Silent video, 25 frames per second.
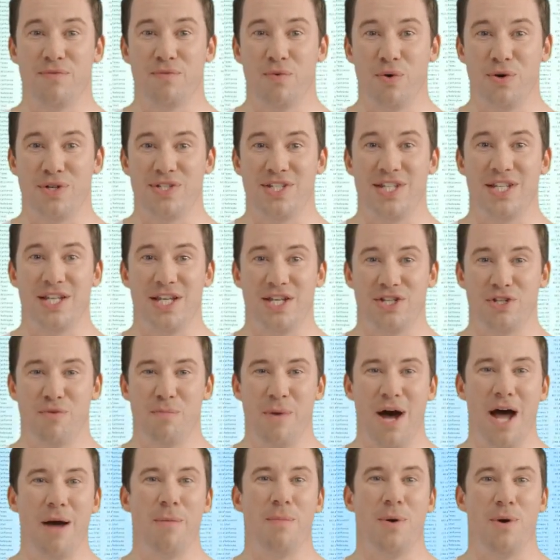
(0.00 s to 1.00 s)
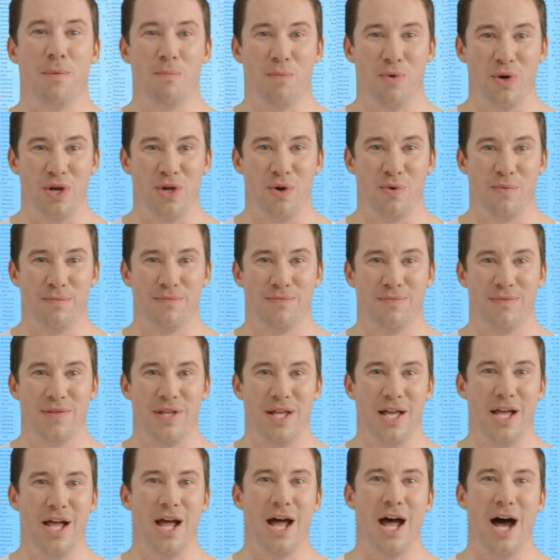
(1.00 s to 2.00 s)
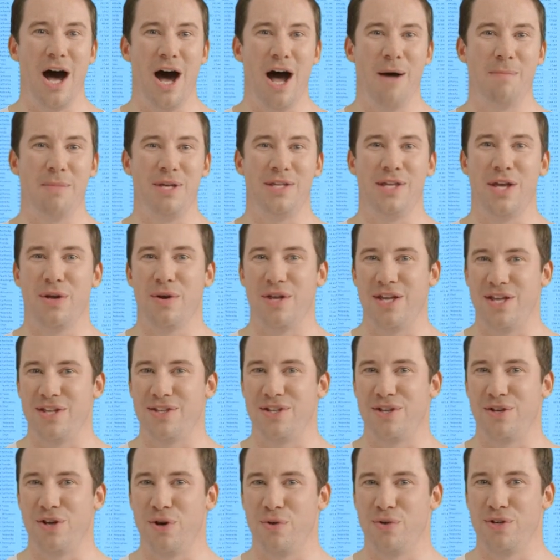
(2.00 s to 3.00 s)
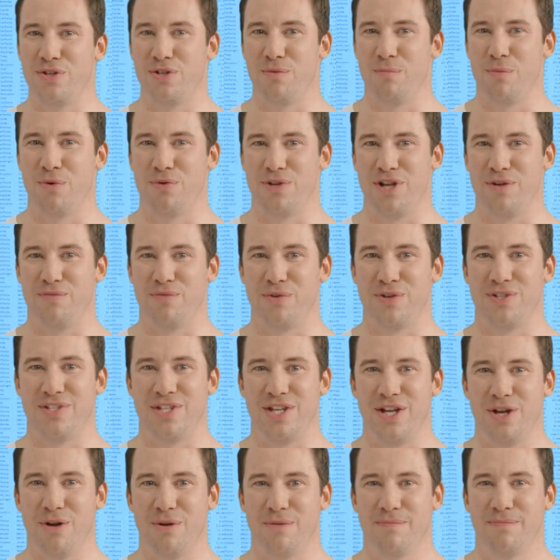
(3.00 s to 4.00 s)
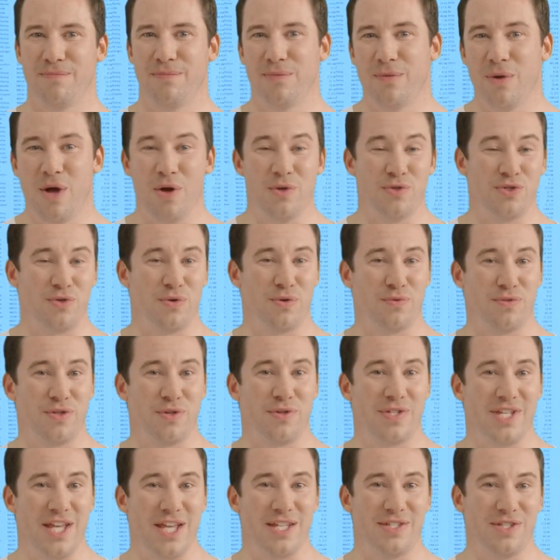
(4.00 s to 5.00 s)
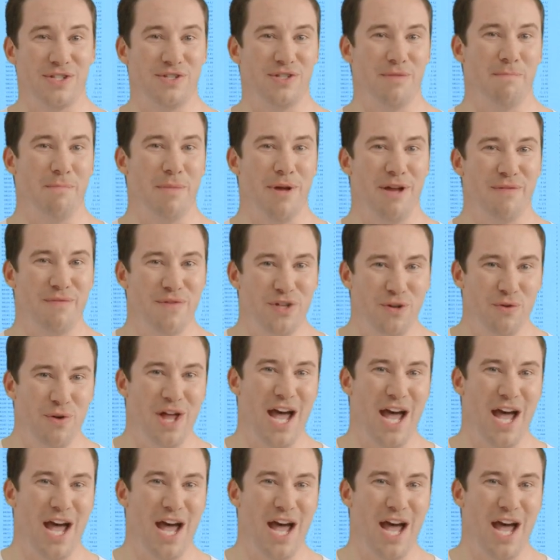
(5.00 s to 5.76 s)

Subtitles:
14-inch MacBook Pro. There is a noticeable difference here. Also, if you tend to split view